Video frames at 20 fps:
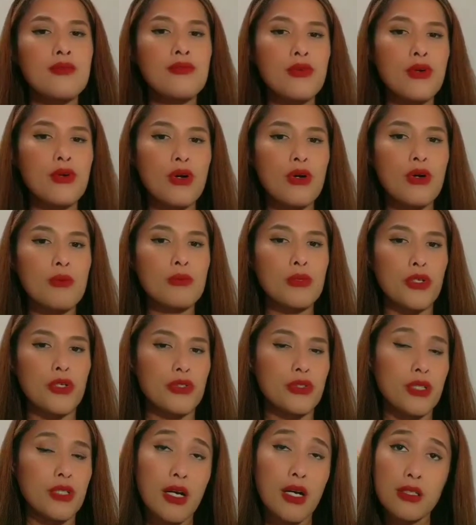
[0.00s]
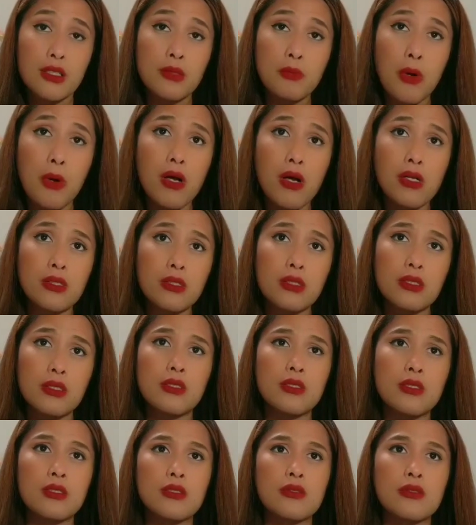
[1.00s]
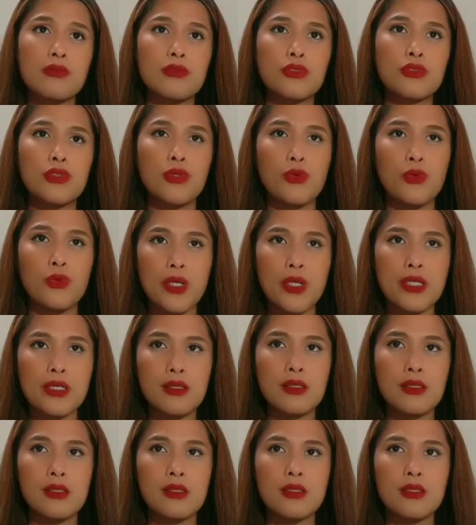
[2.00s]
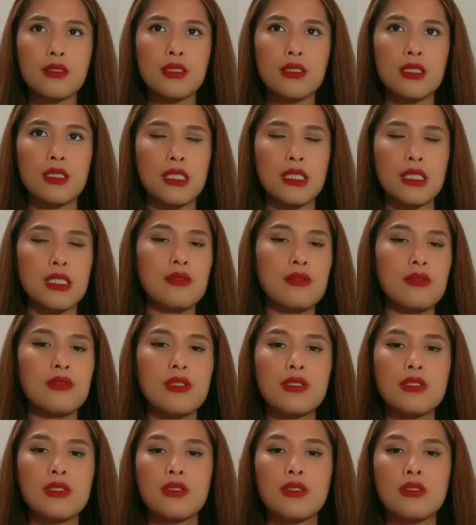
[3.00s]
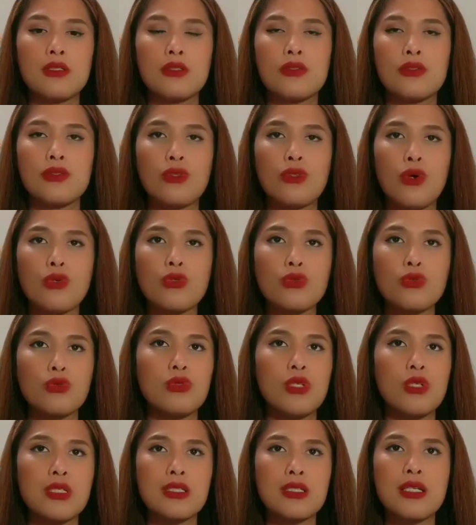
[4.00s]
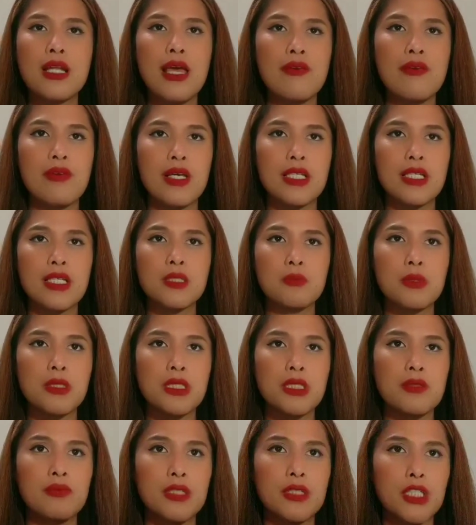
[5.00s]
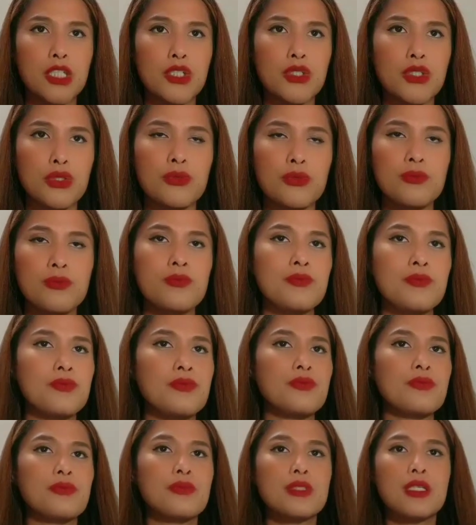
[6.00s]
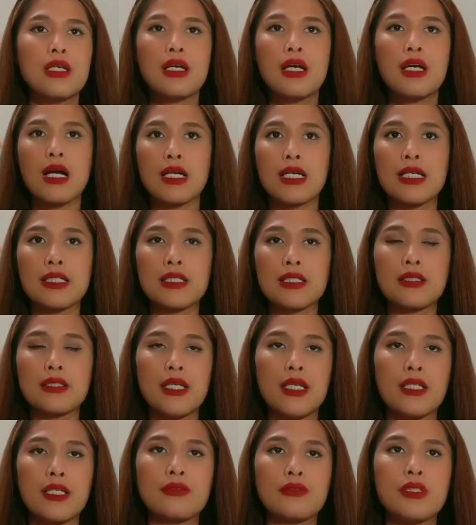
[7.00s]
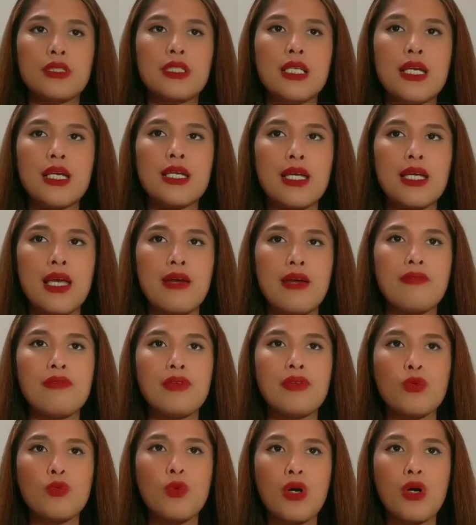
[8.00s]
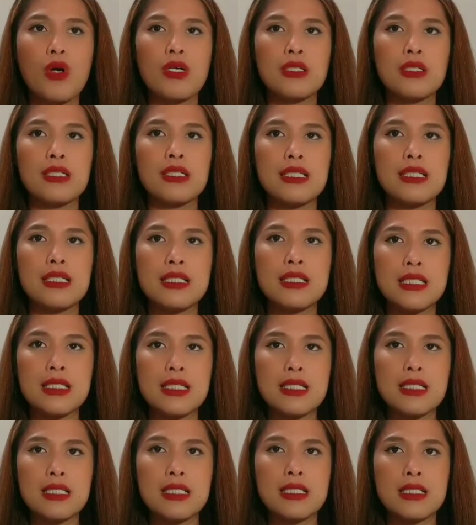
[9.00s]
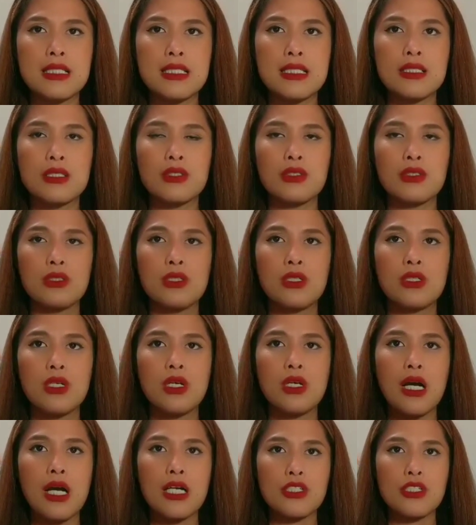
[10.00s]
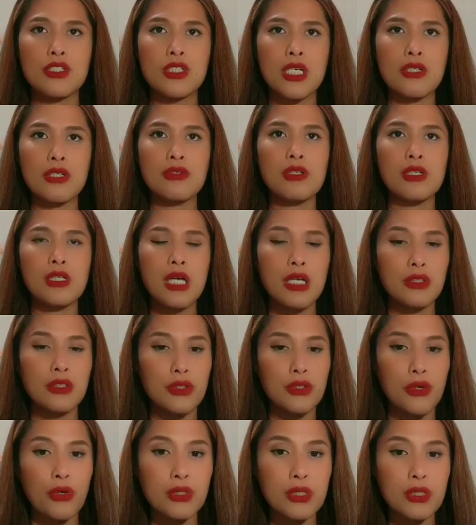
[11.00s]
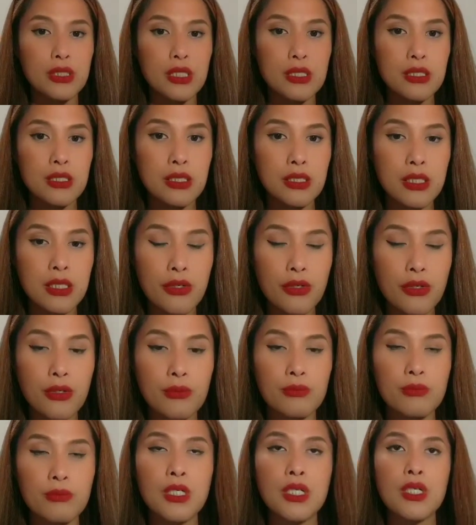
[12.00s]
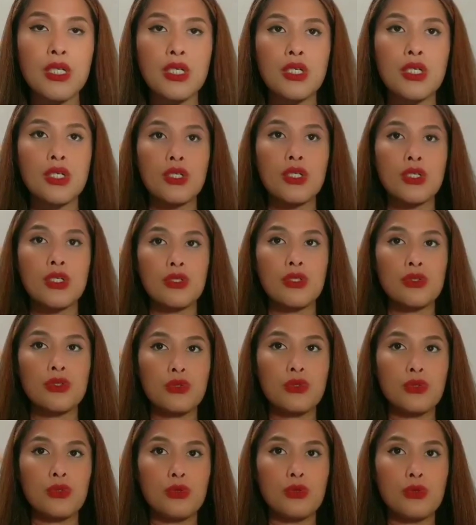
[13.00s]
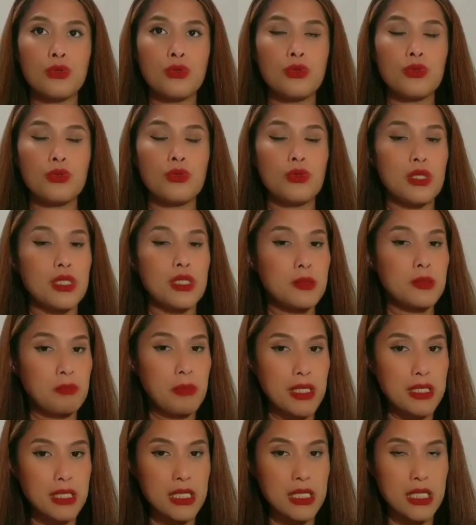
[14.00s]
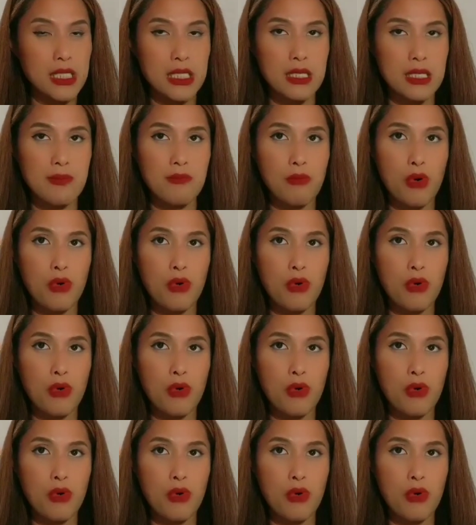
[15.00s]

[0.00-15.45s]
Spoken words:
from your dark spots to wrinkles and even those who doesn't have any specific issue. Again, at the end of the day, everyone needs a general antioxidant serum to, especially in the